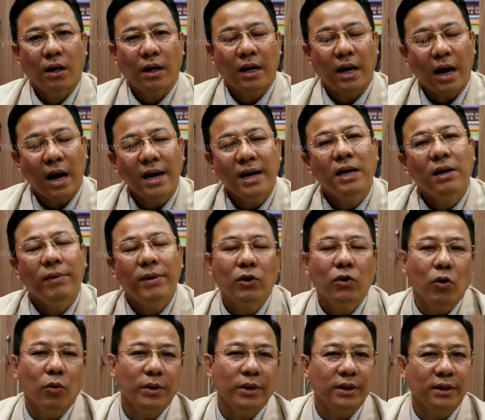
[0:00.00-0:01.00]
A high level
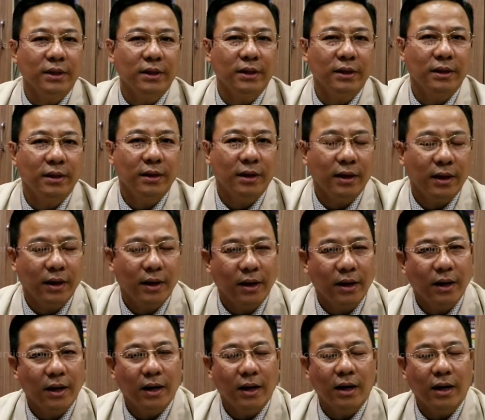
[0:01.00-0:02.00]
committee
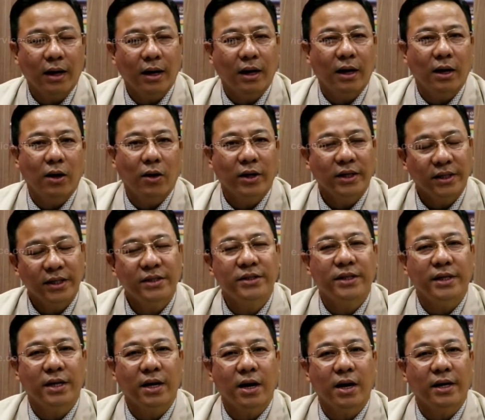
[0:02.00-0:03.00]
in
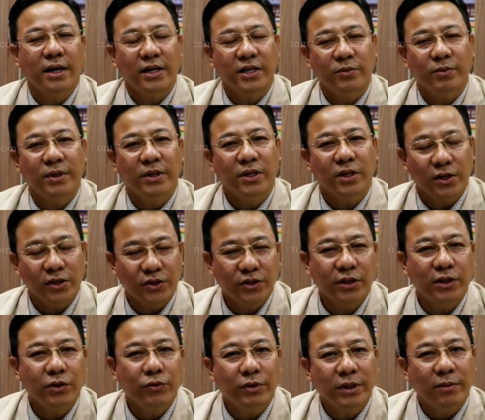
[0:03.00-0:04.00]
this regard has been
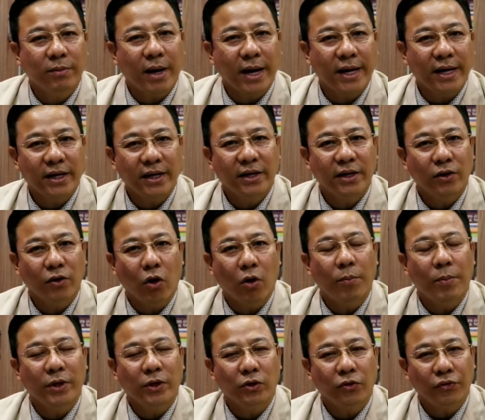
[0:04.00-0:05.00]
constituted by
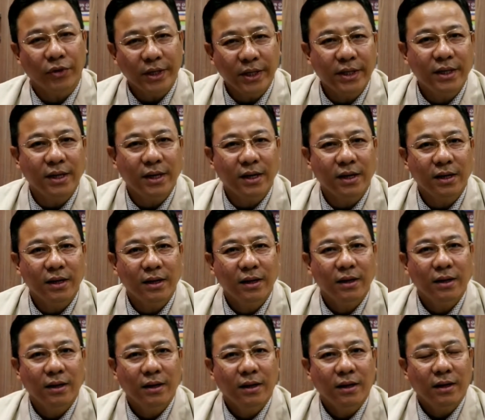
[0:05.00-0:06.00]
Government of India,
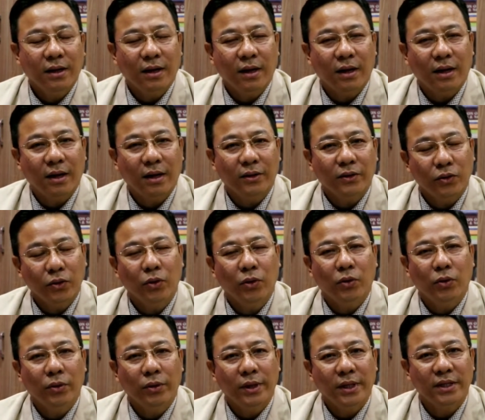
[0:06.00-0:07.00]

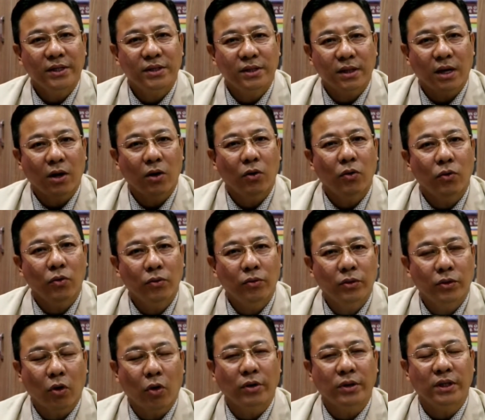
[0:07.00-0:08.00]
though it is now
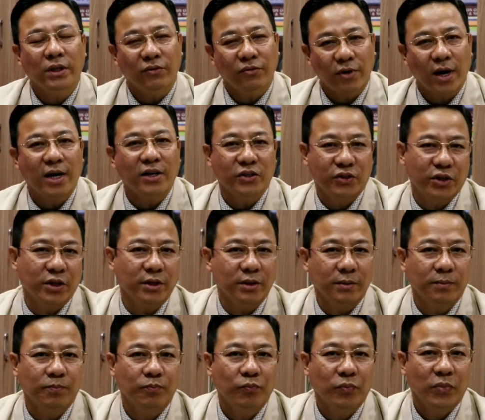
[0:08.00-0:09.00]
not in function.
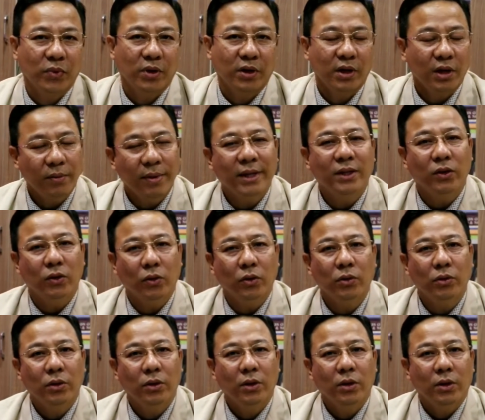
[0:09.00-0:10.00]
Even
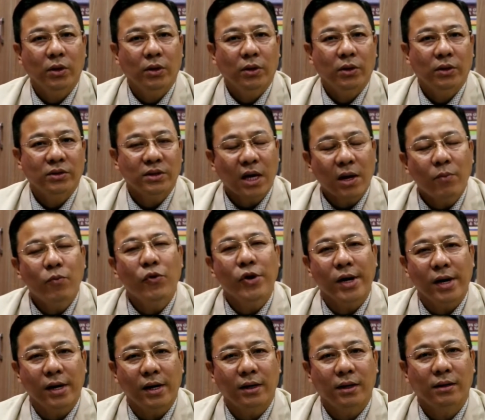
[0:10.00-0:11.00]
though
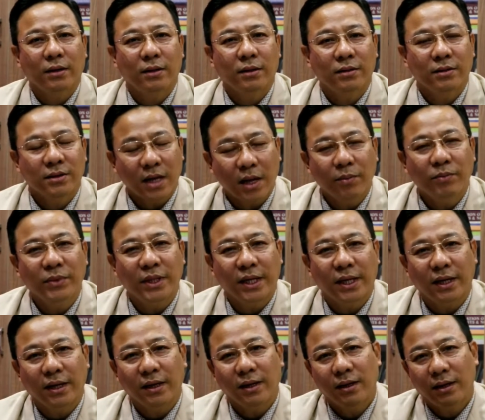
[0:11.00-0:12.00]
somewhere,
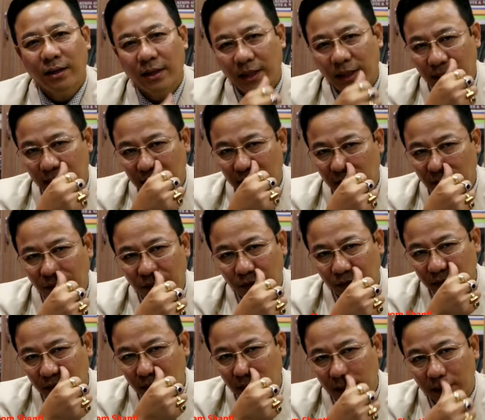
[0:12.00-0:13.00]
someday, in near
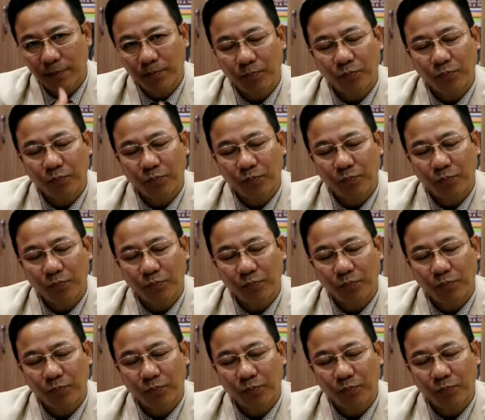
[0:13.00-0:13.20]
future,